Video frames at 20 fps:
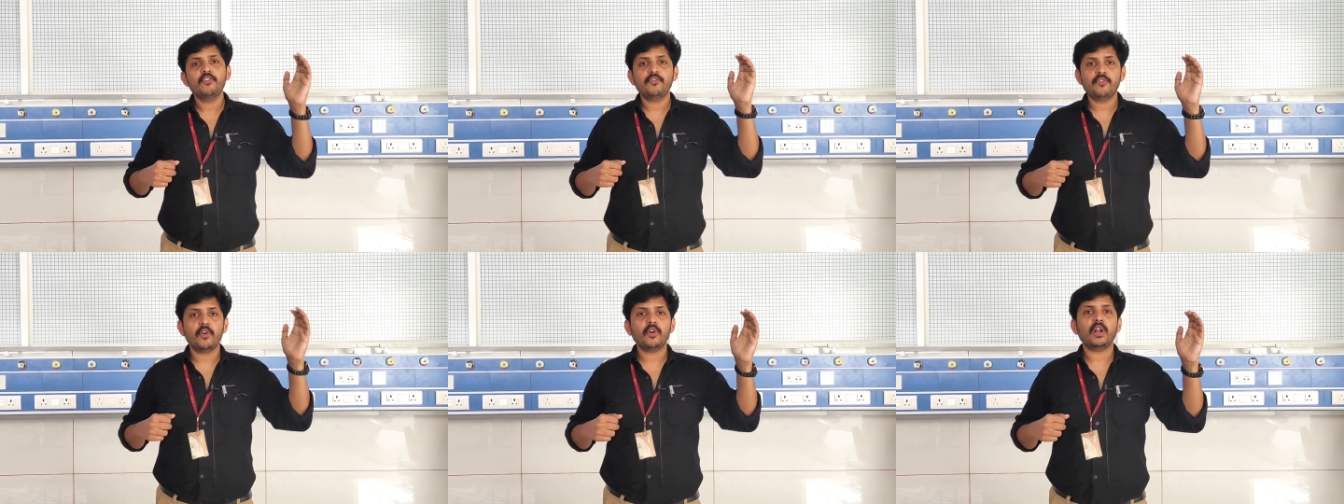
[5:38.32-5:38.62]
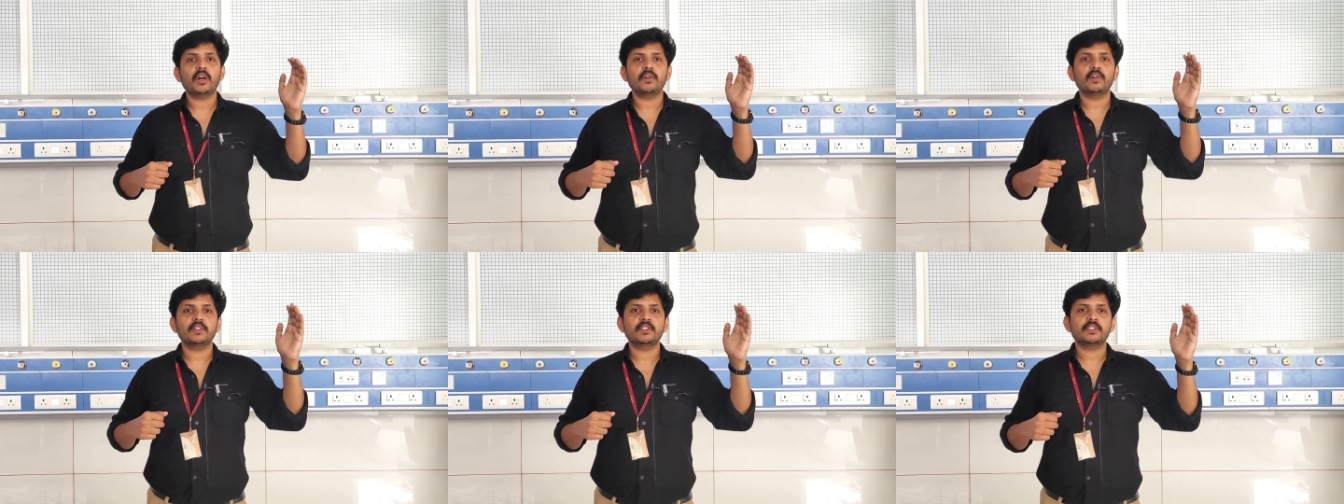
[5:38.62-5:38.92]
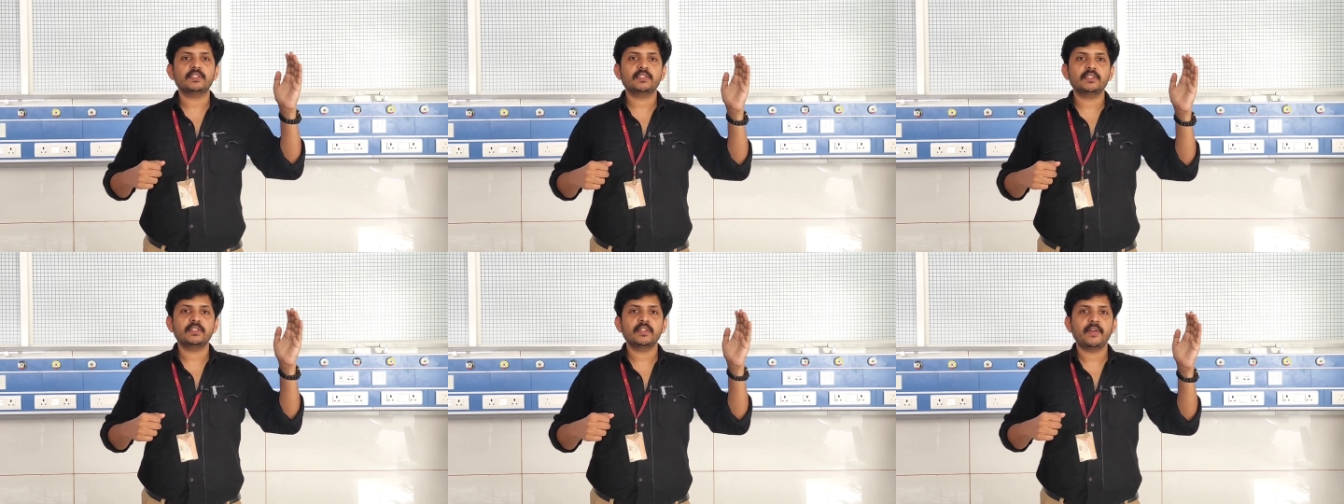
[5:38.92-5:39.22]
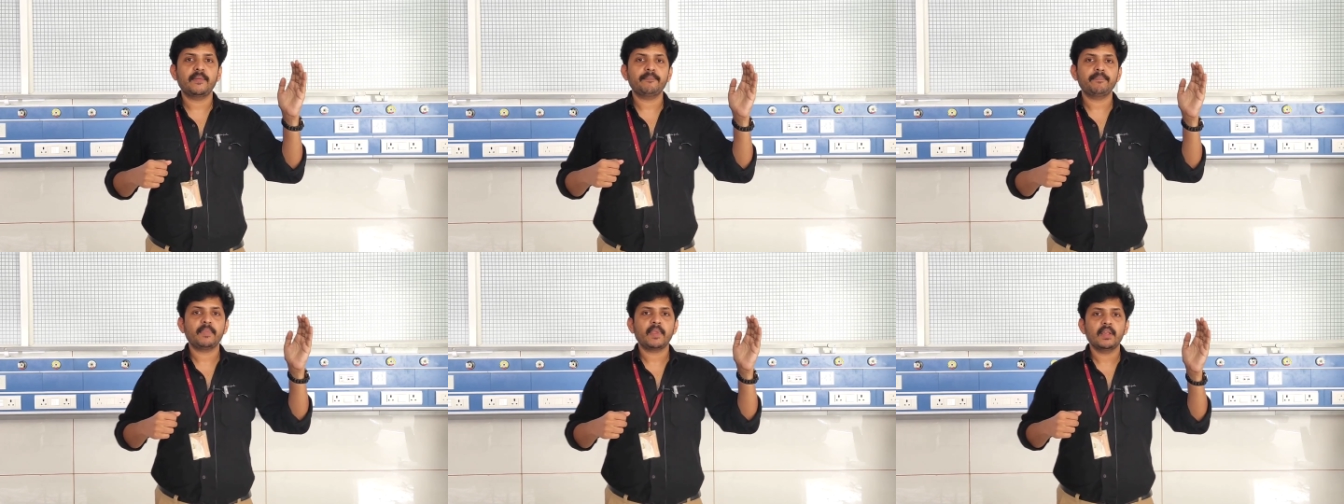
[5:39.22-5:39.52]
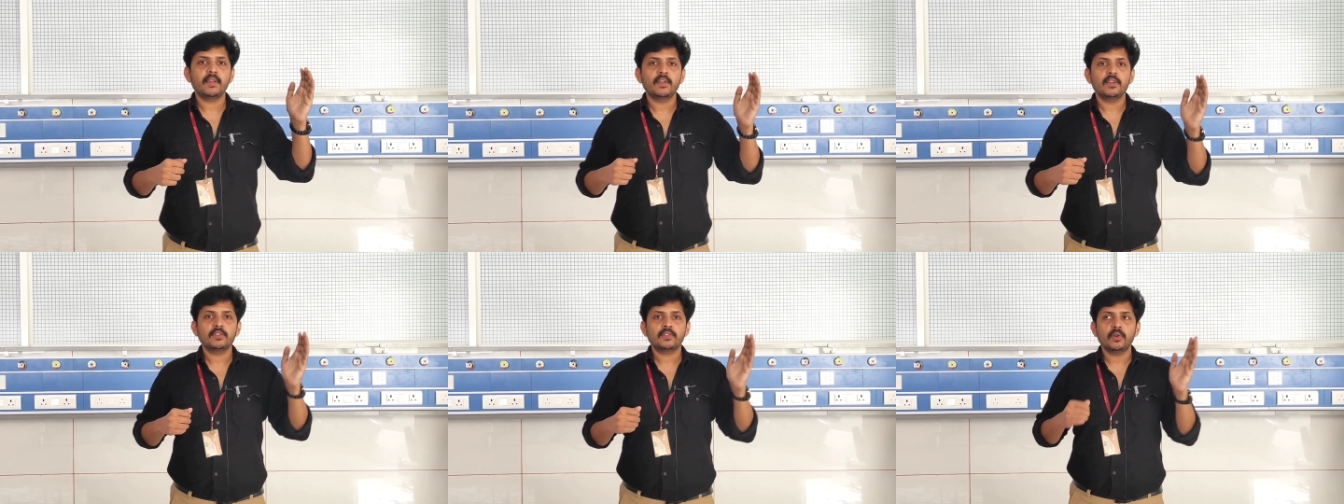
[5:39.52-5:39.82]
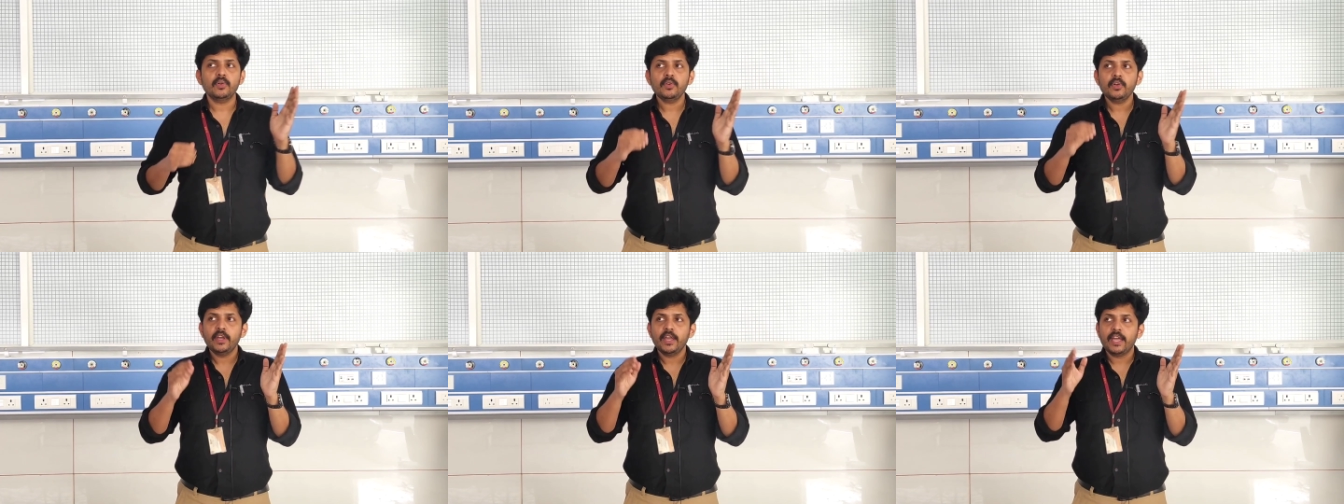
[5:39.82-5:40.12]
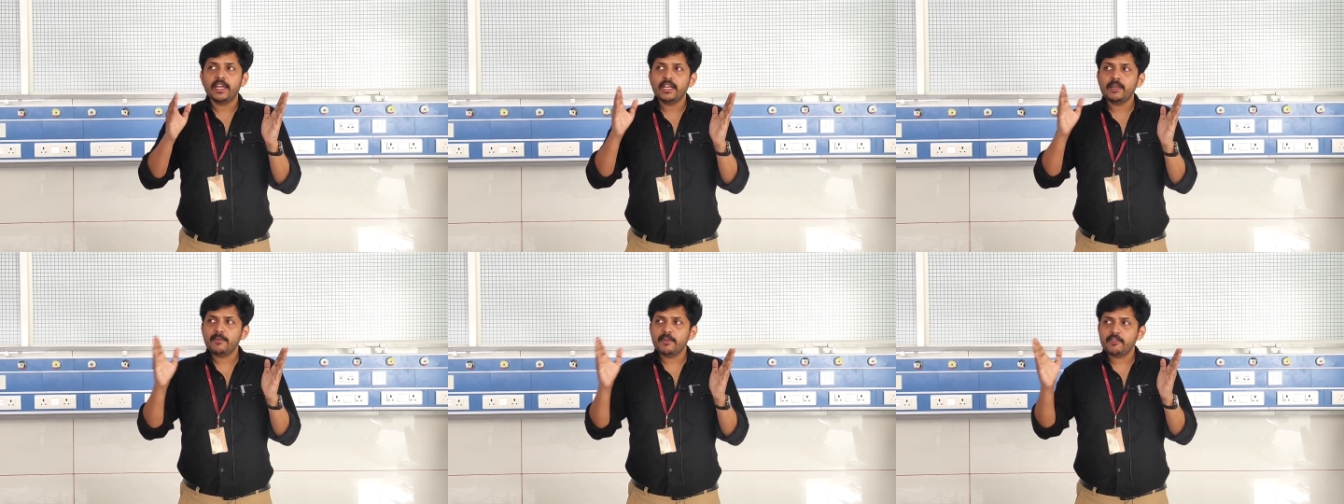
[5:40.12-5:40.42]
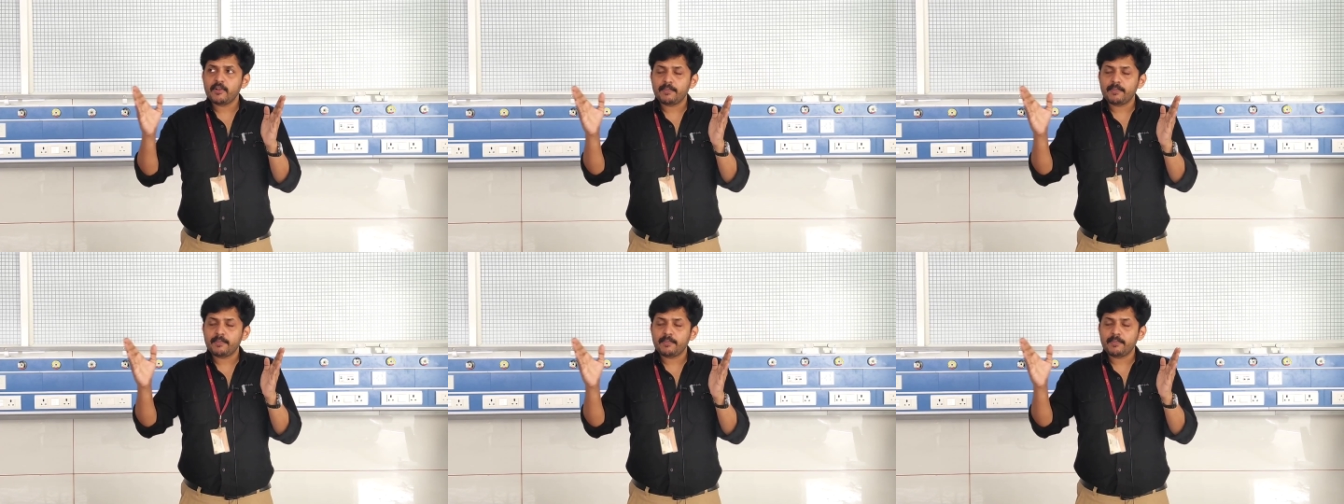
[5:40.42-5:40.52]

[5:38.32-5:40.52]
4 hours. So, any,